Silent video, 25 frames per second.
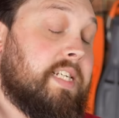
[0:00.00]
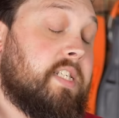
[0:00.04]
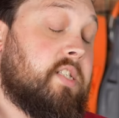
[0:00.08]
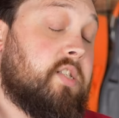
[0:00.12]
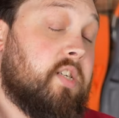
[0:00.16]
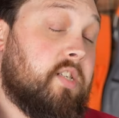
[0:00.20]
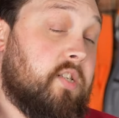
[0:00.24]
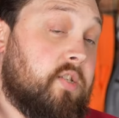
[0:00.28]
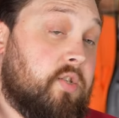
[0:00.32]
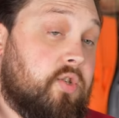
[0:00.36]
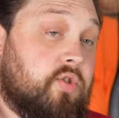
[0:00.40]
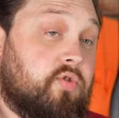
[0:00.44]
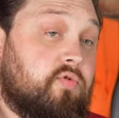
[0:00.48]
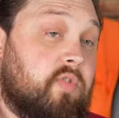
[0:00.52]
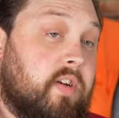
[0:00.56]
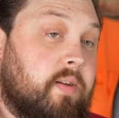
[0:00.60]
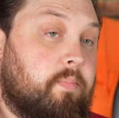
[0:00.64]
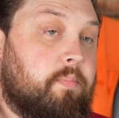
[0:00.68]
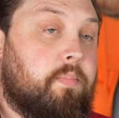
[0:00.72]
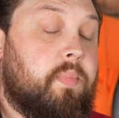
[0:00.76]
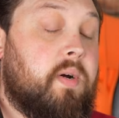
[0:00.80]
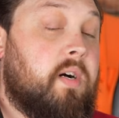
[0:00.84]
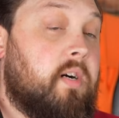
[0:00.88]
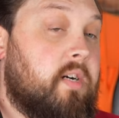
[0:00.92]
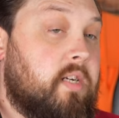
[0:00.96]
just
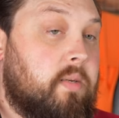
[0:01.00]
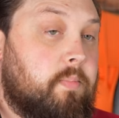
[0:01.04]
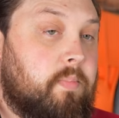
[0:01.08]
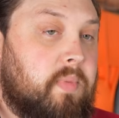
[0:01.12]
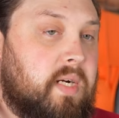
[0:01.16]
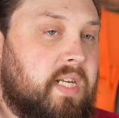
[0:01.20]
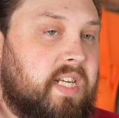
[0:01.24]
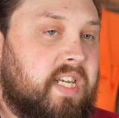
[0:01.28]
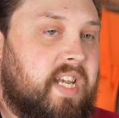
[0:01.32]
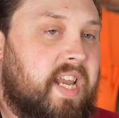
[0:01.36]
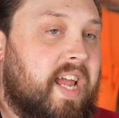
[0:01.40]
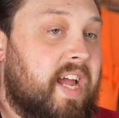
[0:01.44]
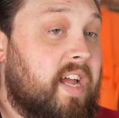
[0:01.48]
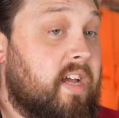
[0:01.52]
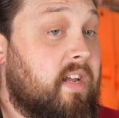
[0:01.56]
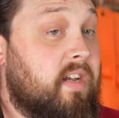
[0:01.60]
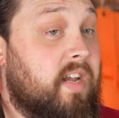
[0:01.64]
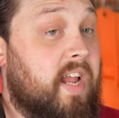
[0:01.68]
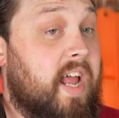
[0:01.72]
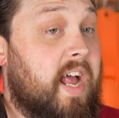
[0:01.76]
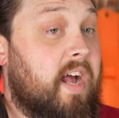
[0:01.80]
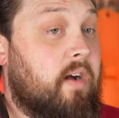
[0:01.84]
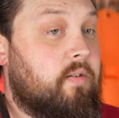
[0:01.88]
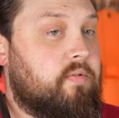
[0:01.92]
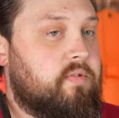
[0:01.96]
straight behind my neck and
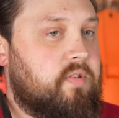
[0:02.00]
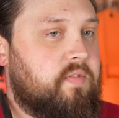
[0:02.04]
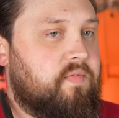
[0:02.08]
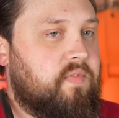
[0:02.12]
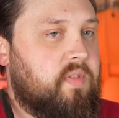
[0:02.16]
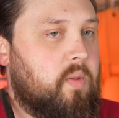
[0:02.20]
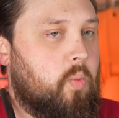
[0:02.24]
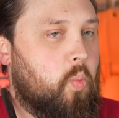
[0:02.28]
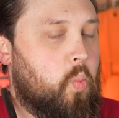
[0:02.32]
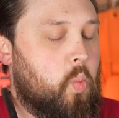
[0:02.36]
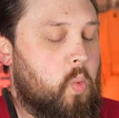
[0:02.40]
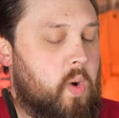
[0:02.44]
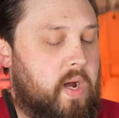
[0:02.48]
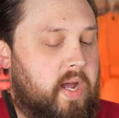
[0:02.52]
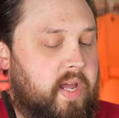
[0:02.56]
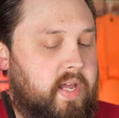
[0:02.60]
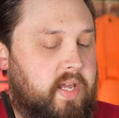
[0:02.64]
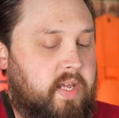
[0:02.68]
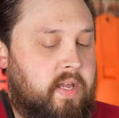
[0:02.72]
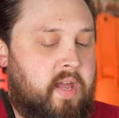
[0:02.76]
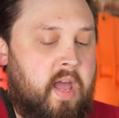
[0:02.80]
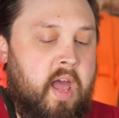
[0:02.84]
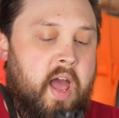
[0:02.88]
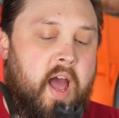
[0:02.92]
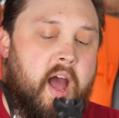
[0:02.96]
out of the way,